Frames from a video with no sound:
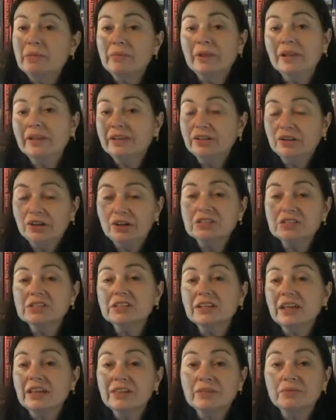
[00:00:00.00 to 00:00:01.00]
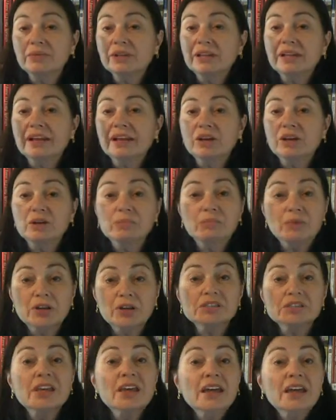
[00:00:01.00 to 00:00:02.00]
Melody Carlson, how they really like her
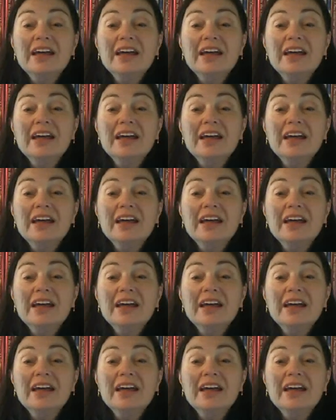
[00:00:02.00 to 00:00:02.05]
books.